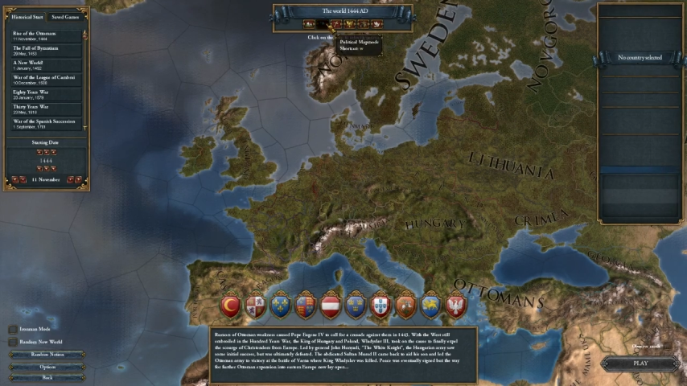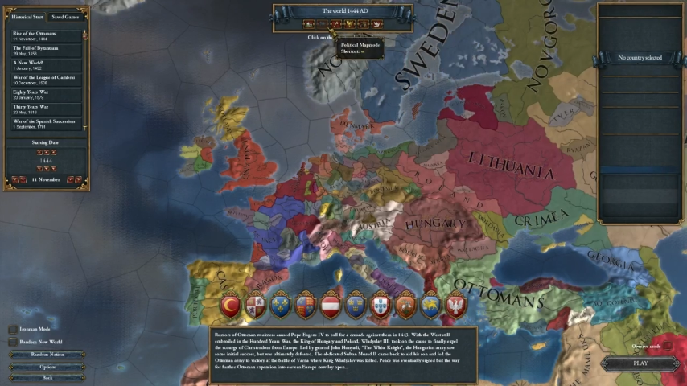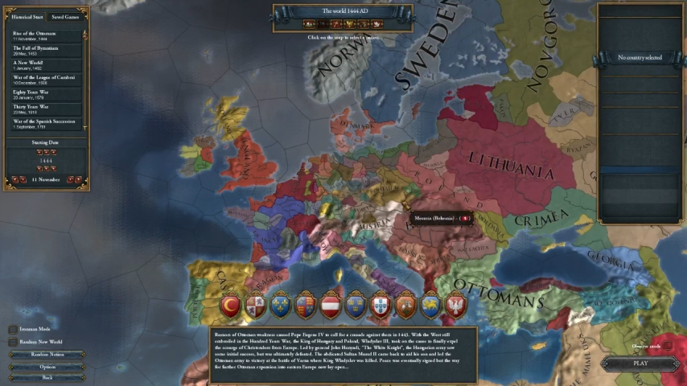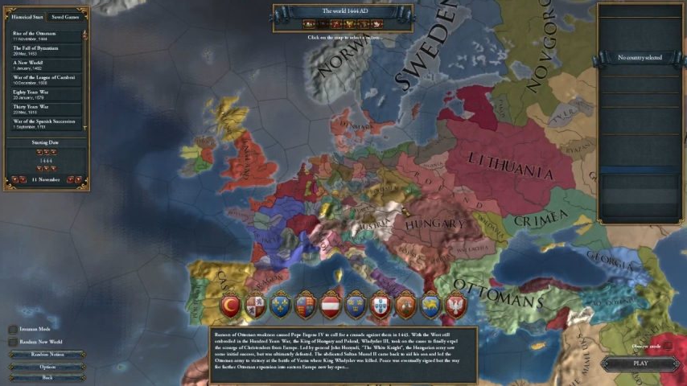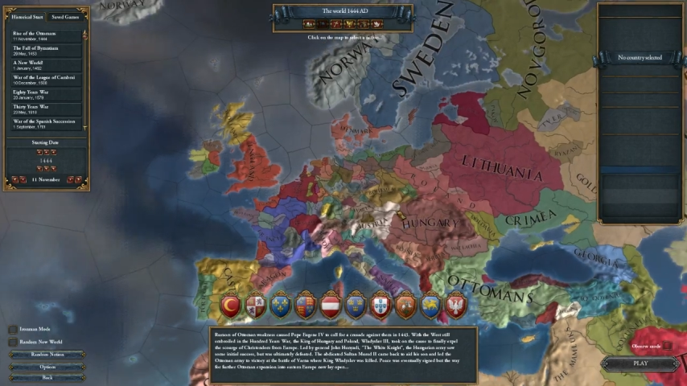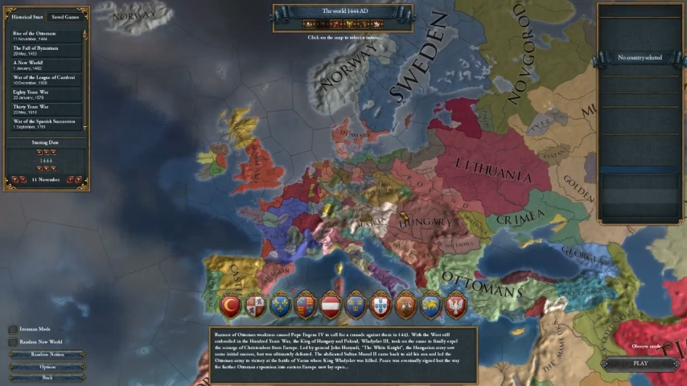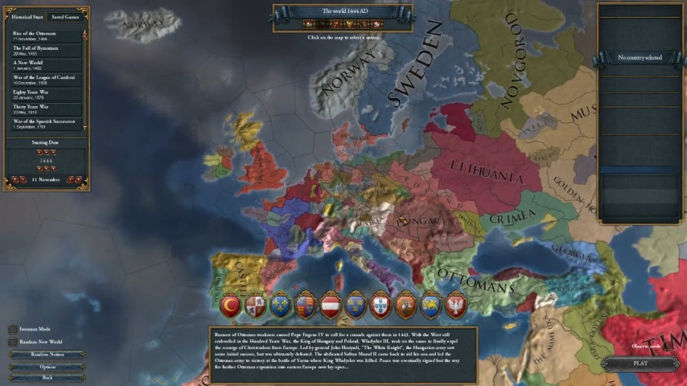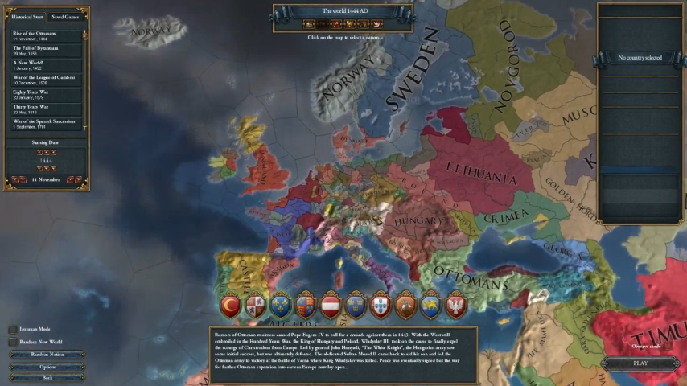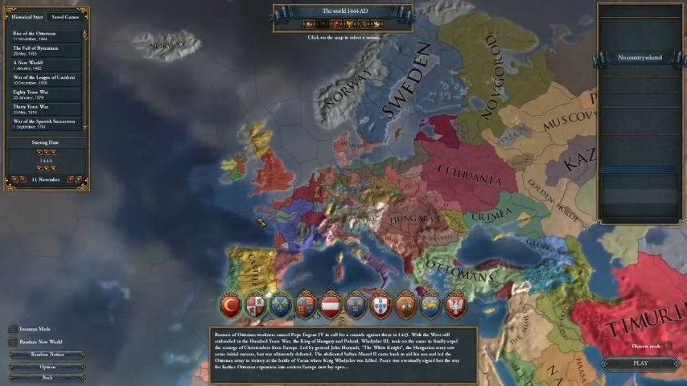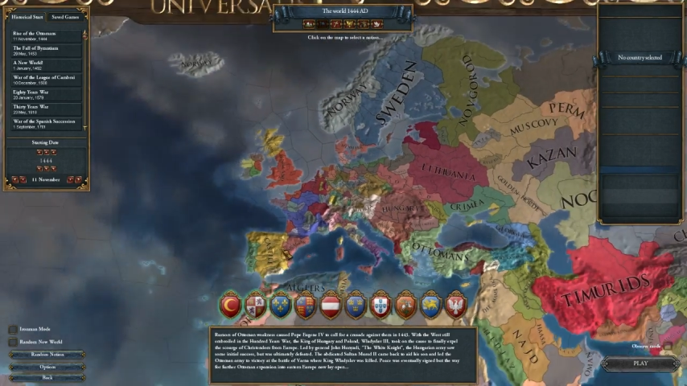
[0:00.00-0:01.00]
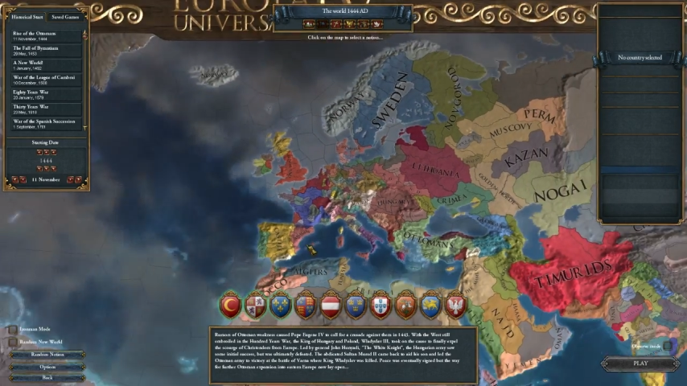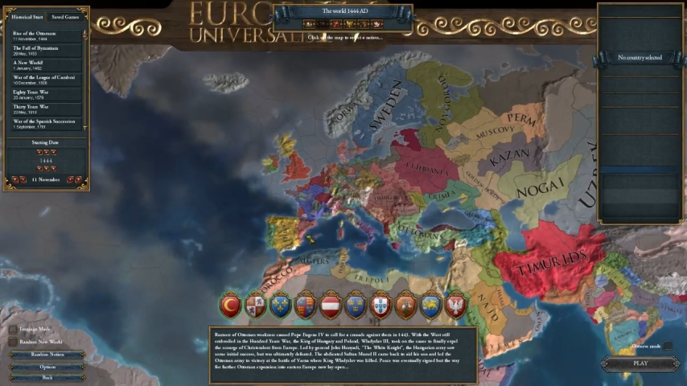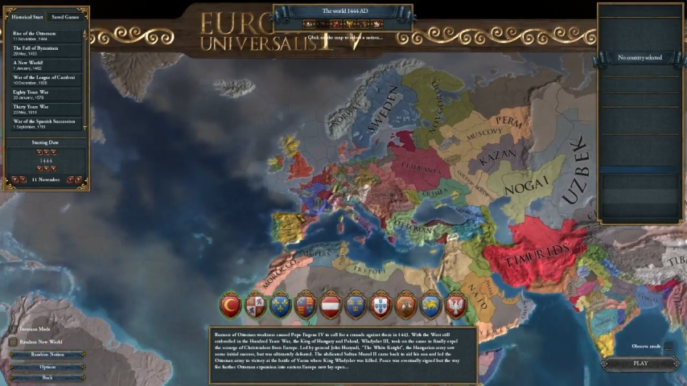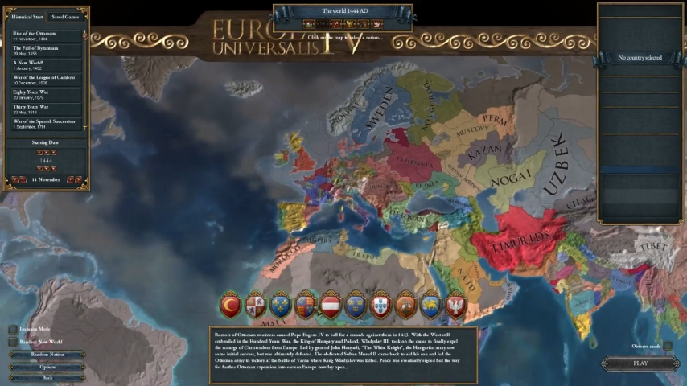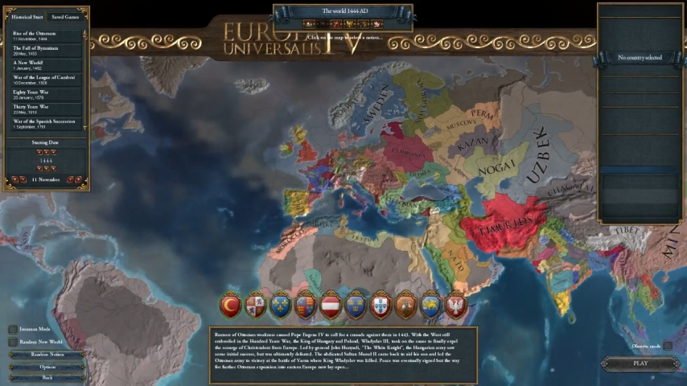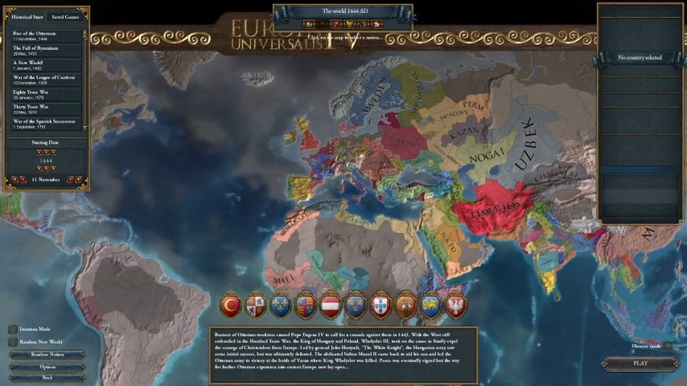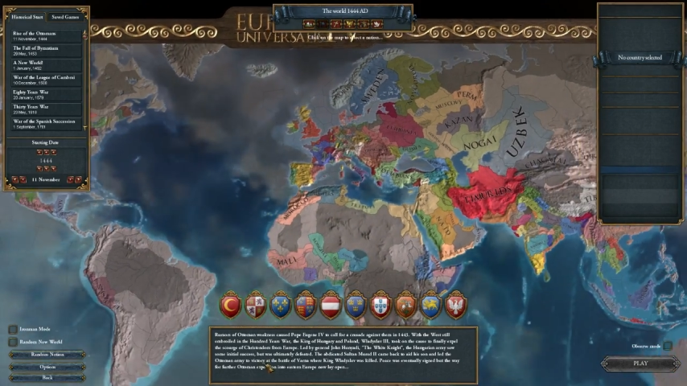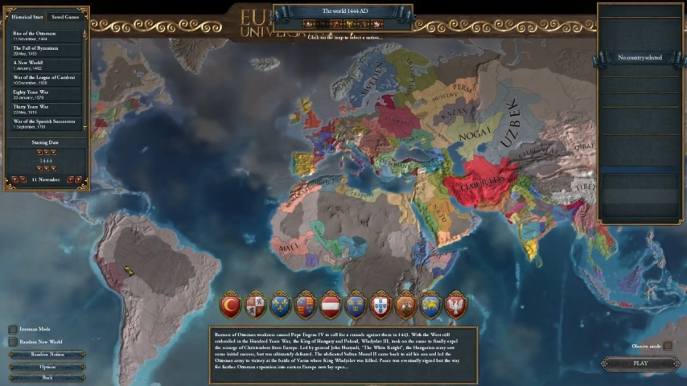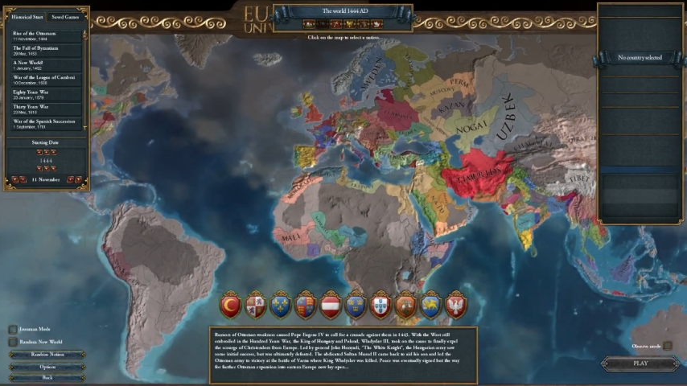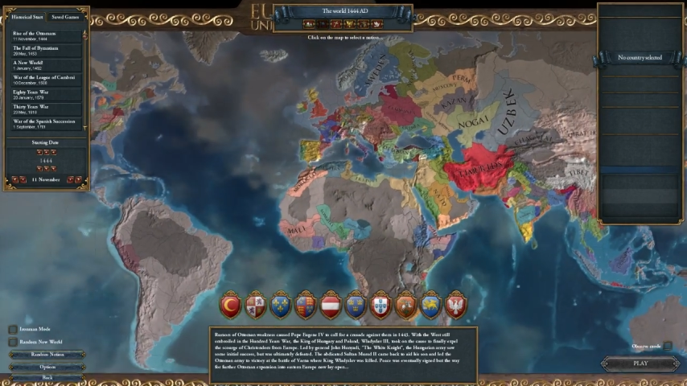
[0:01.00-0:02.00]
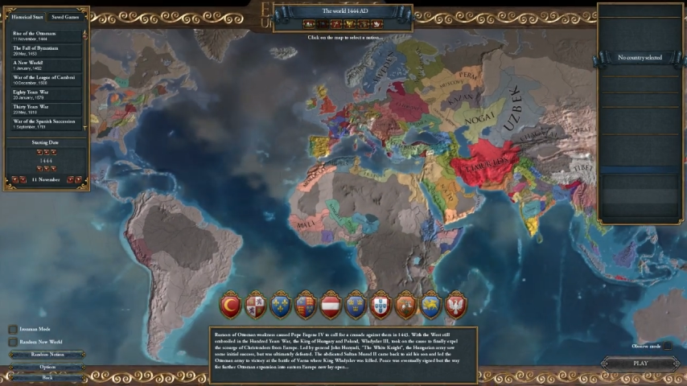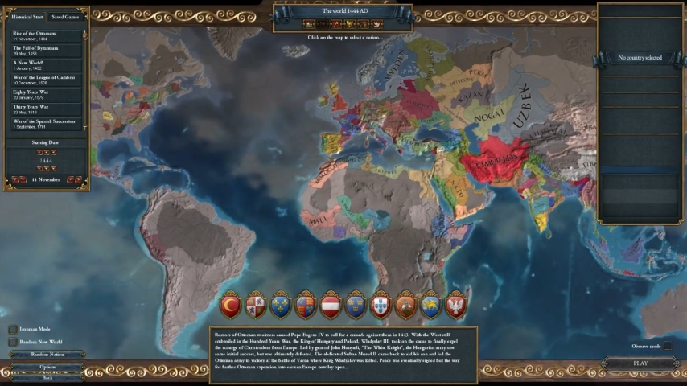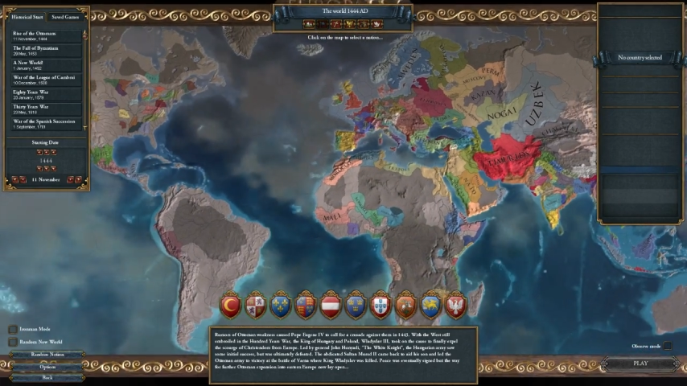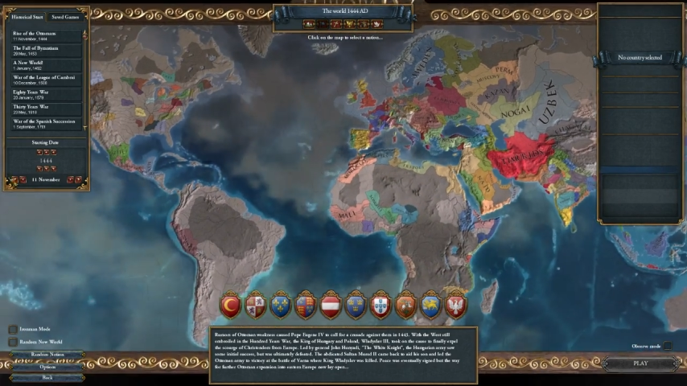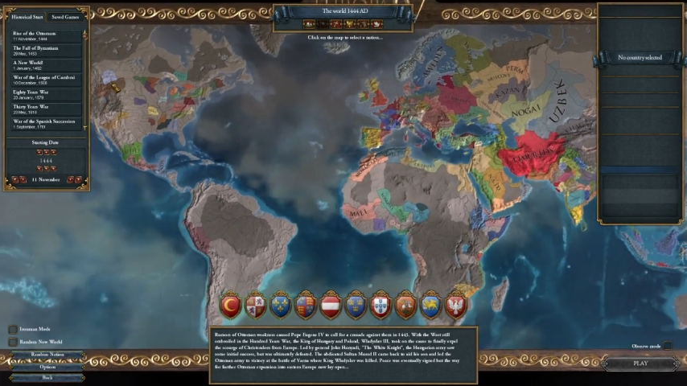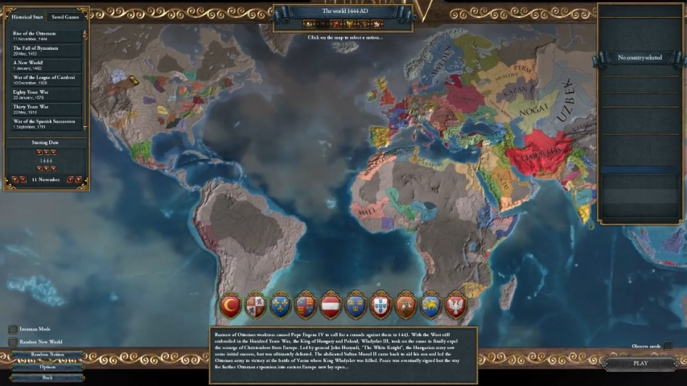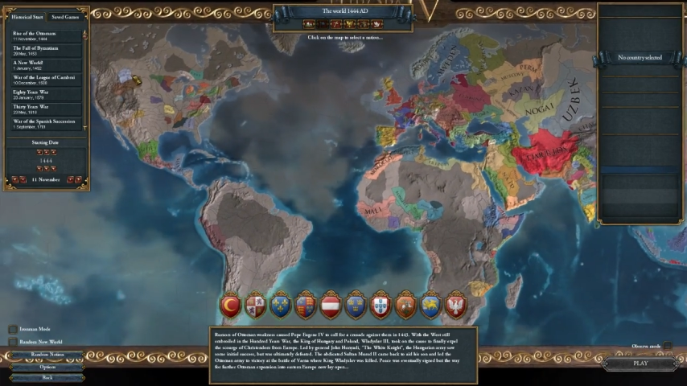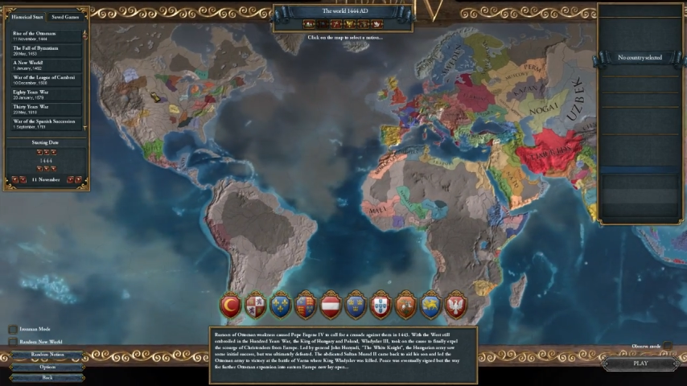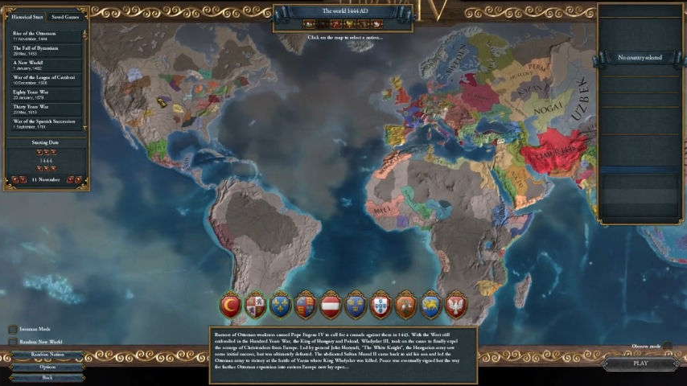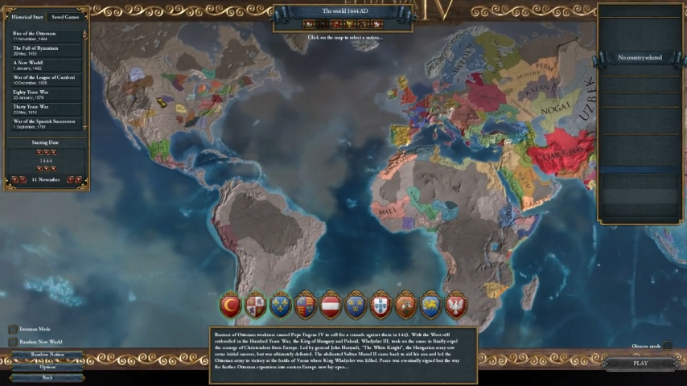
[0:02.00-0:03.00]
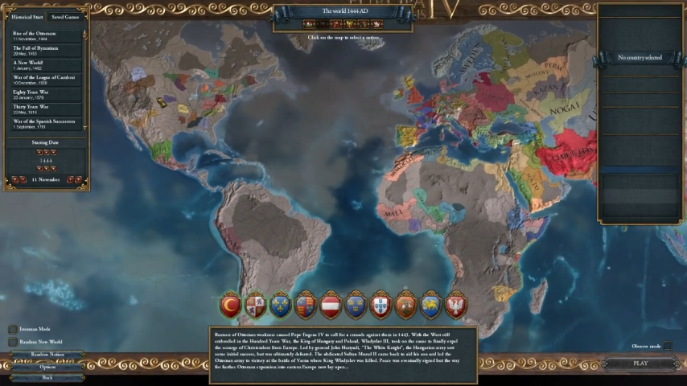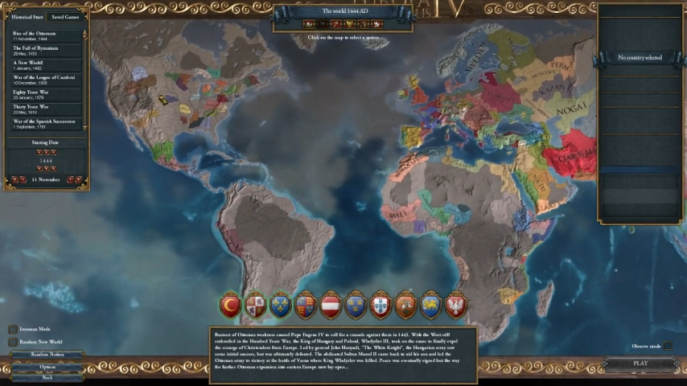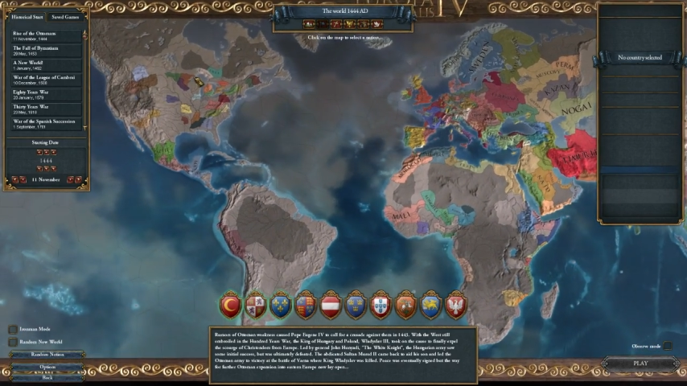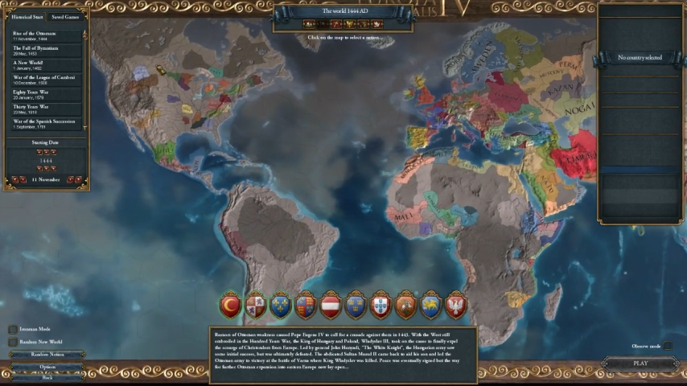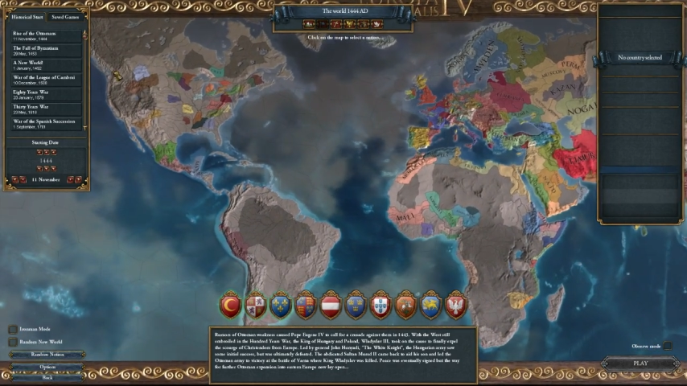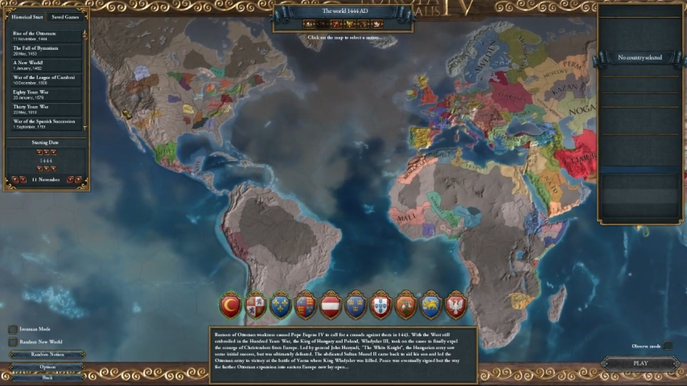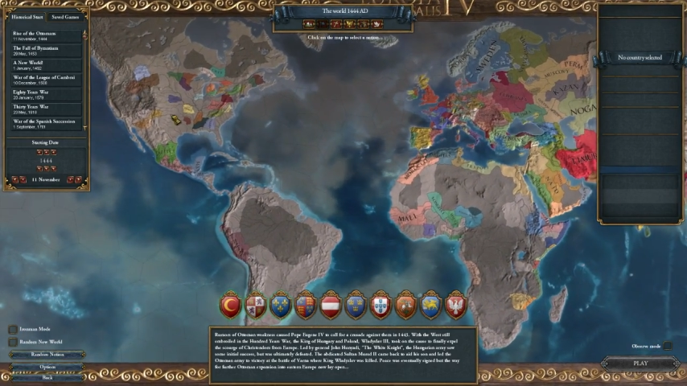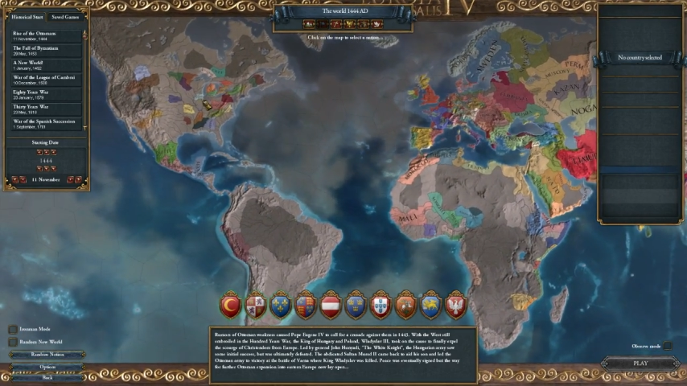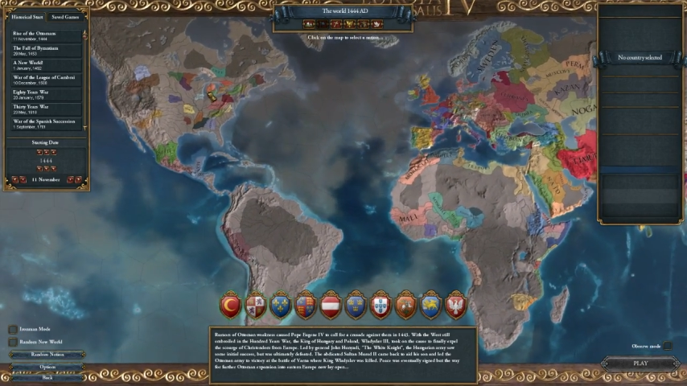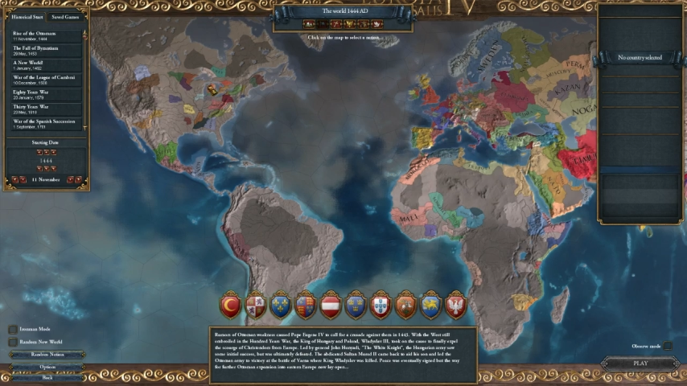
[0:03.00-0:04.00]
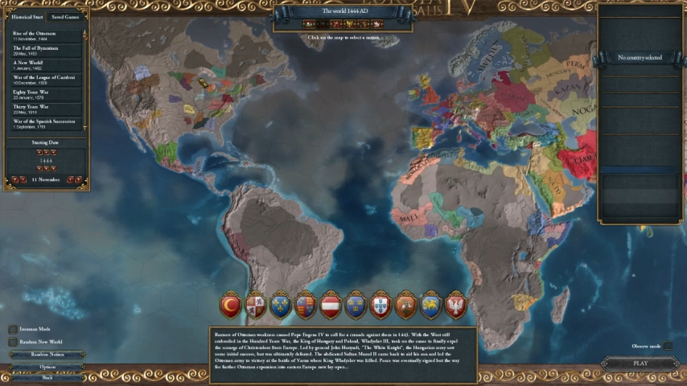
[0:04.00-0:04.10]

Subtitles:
(no speaker visible)